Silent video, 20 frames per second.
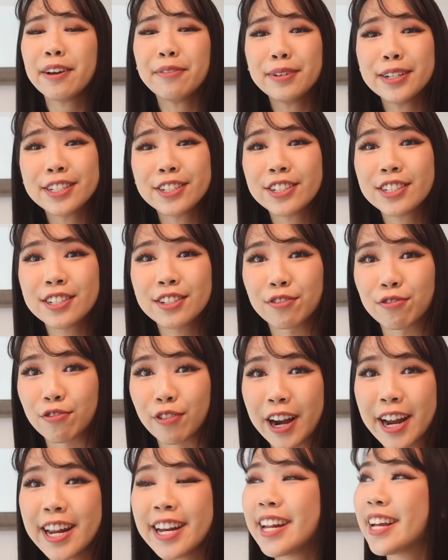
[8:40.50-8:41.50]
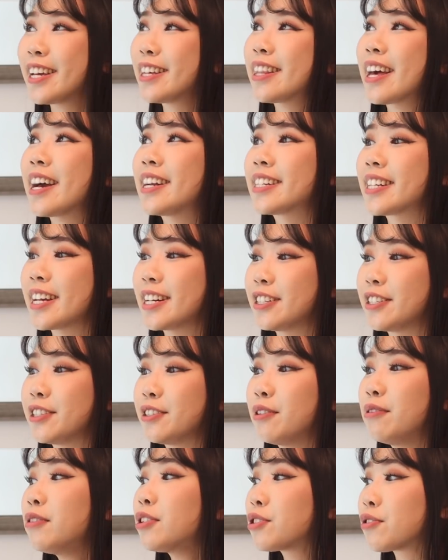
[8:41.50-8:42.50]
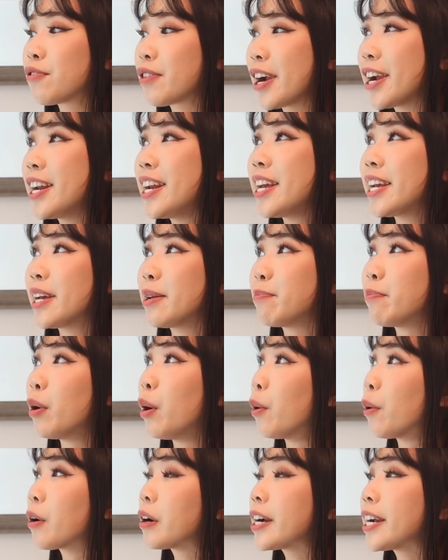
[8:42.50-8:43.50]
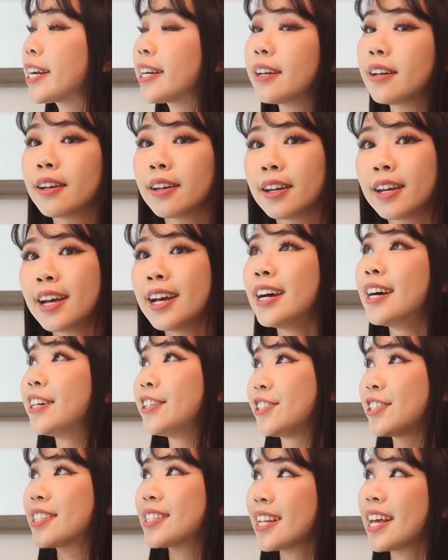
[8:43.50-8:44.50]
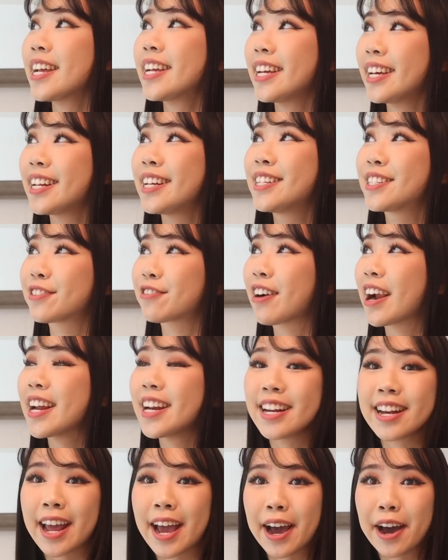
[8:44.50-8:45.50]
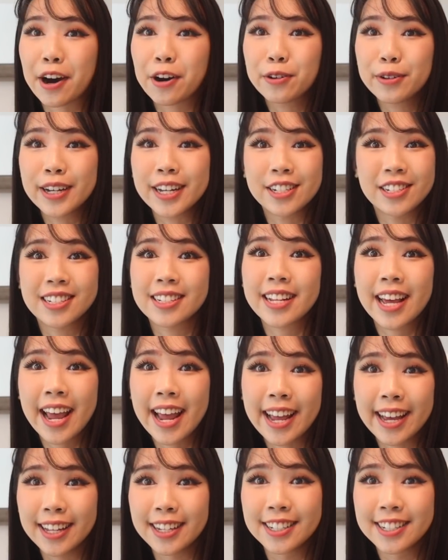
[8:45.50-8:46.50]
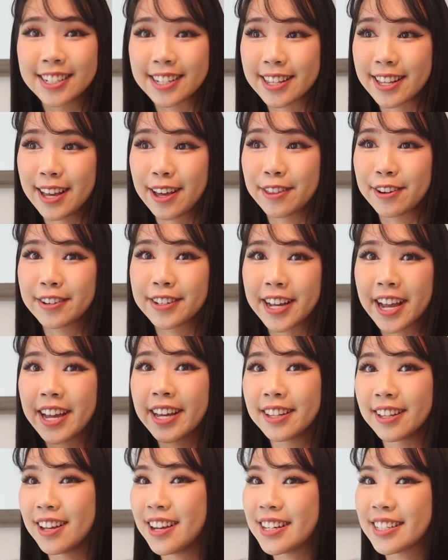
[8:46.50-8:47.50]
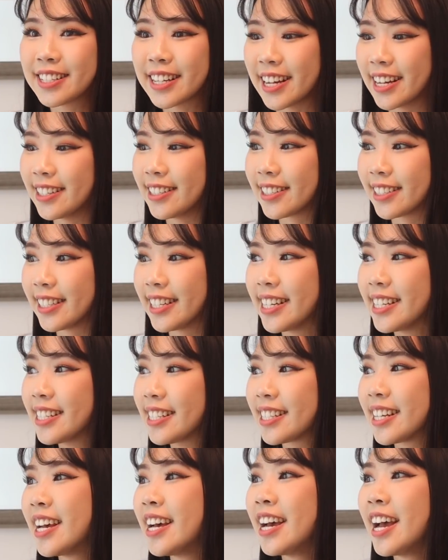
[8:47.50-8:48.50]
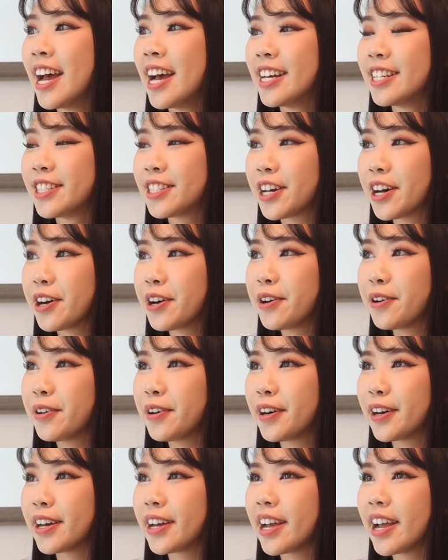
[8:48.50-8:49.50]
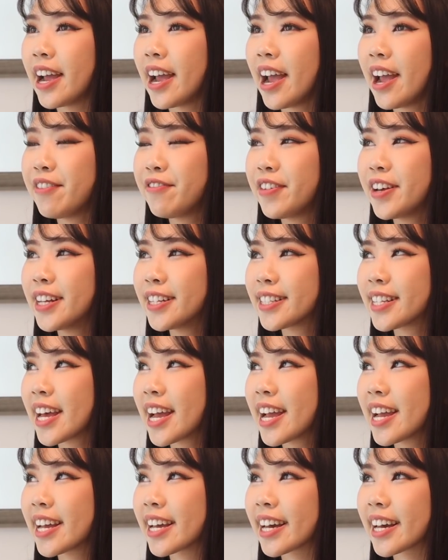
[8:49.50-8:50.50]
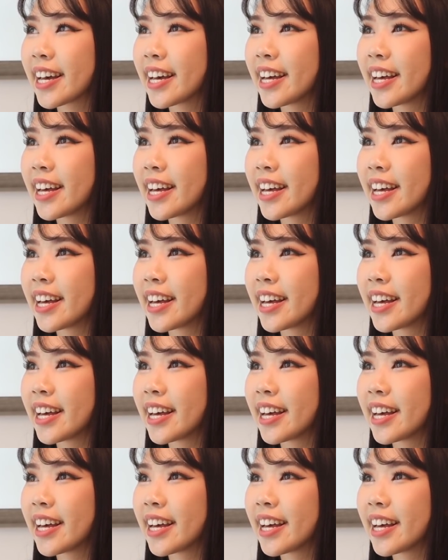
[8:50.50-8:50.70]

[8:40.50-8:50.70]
it was just raining that day too. It was raining and pouring, just like it is right now. It just hailed the other day in Los Angeles. So it feels like